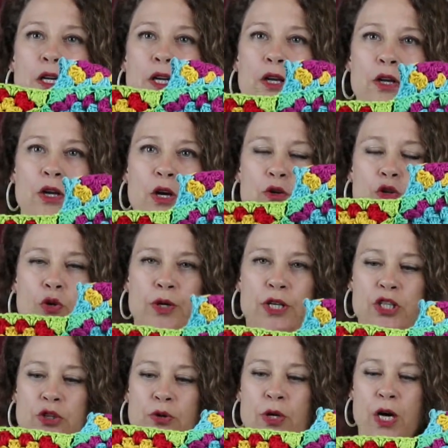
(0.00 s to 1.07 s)
you know, join
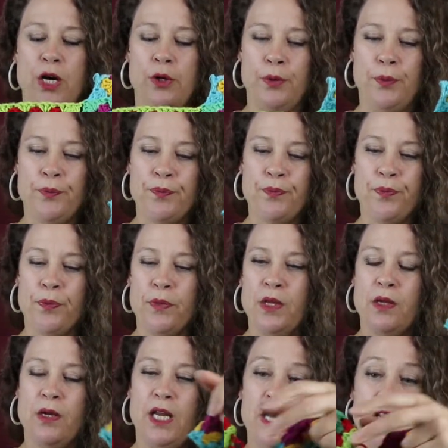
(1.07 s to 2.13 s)
as you go
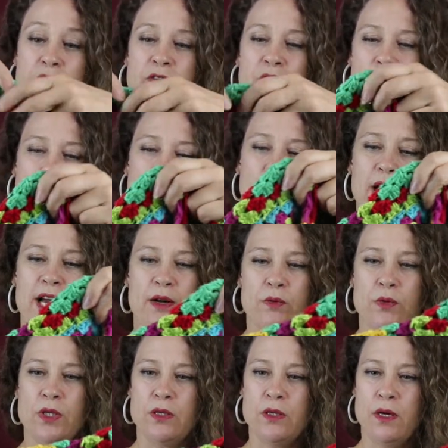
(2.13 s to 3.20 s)
in the final
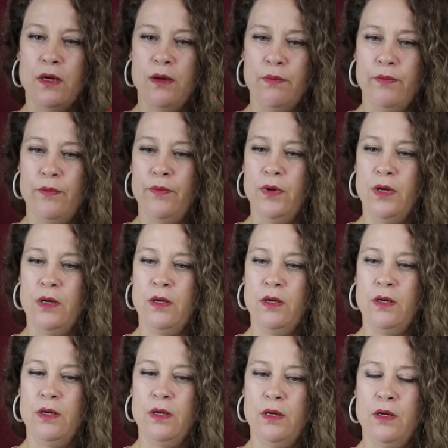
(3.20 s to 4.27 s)
round.
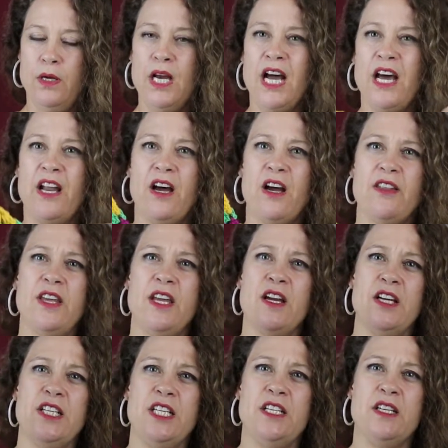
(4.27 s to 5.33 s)
And I
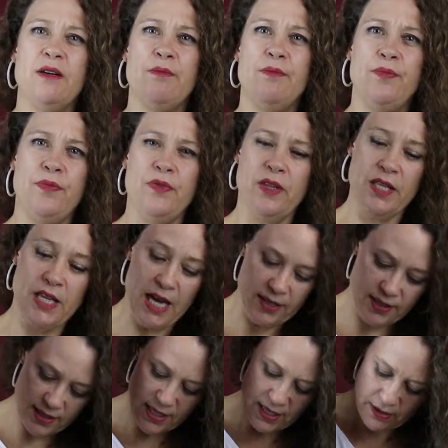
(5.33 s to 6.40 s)
think I did
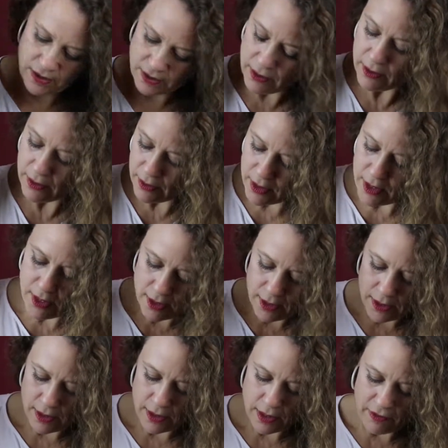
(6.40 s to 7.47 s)
yes, a
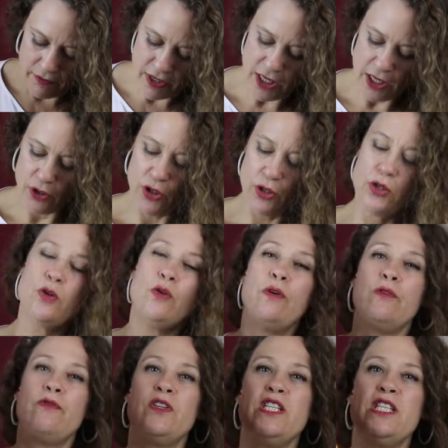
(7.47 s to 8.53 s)
video
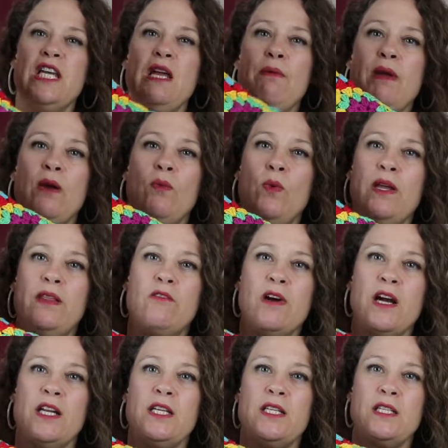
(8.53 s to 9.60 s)
tutorial for seaming with
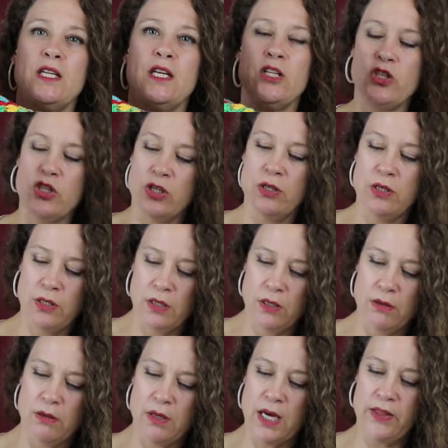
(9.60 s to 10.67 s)
granny stitch,
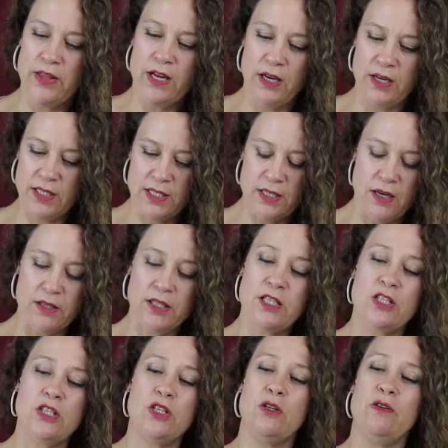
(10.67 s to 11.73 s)
and then I
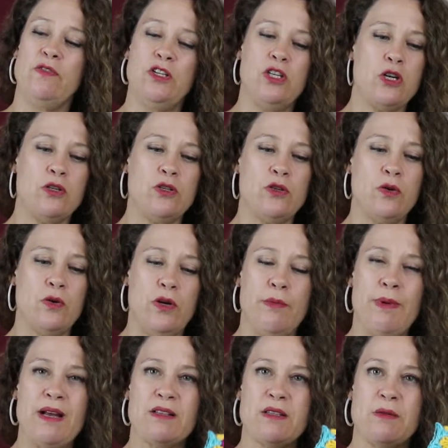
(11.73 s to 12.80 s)
started to do a video tutorial about